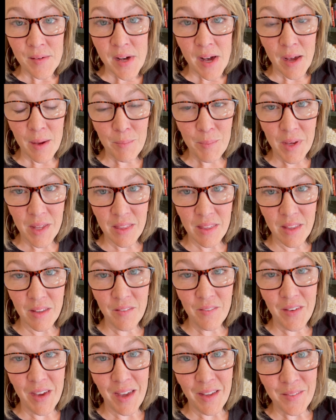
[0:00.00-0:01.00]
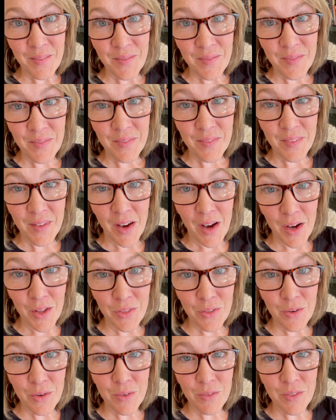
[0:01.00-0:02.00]
I'm Beth Cavete,
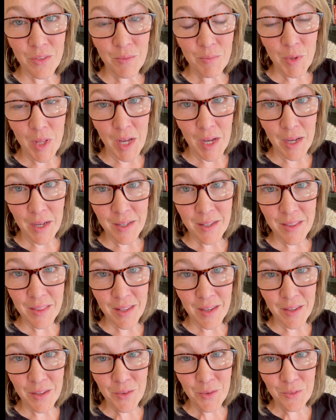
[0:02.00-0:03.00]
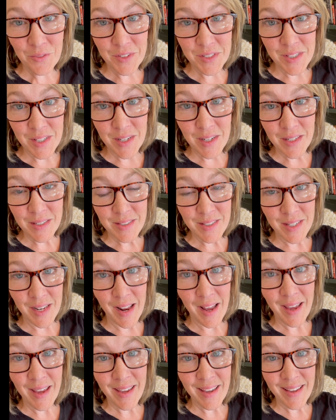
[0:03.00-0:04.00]
author of the blog that you are visiting
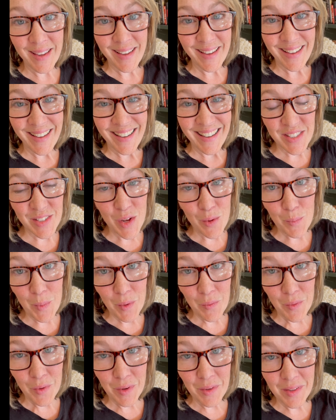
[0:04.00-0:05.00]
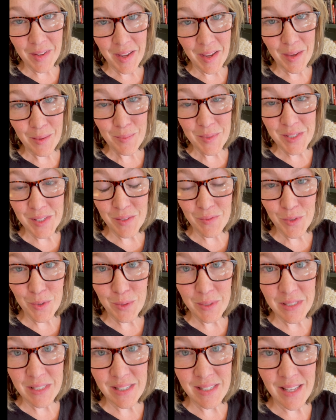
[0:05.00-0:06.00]
today. It's not my real name, as I've
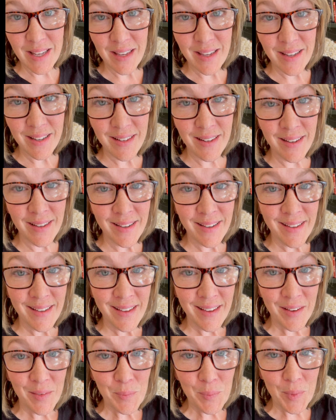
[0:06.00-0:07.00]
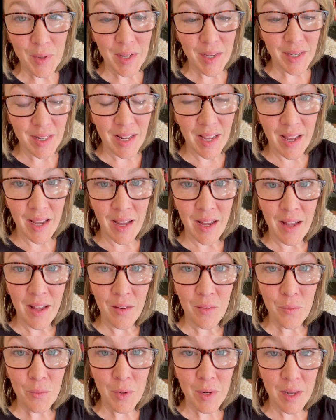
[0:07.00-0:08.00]
always said, but
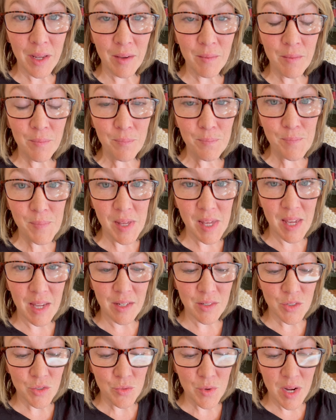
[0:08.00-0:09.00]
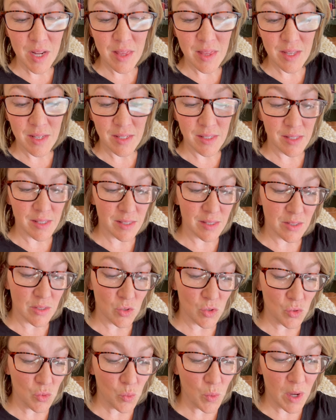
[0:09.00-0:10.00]
when I began to write this
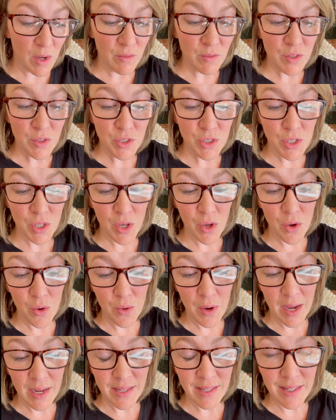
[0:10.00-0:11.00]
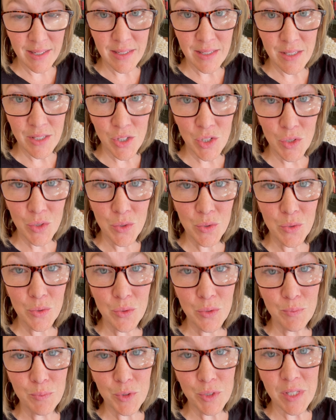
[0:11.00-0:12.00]
12 years ago, I needed
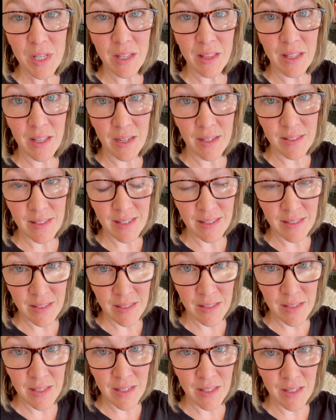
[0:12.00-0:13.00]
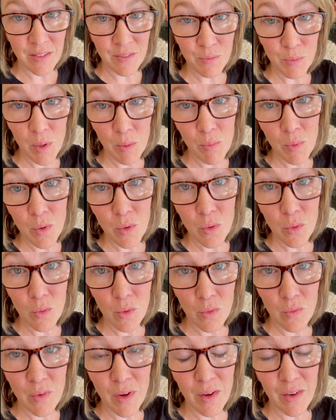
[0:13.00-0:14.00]
to protect the identity of people who were
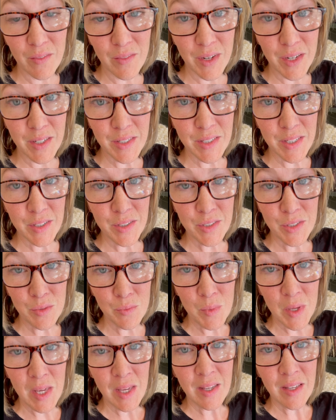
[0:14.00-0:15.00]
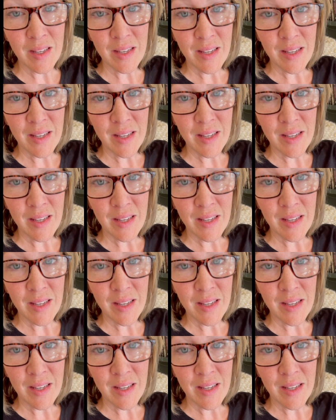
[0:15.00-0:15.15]
very, very dear to me.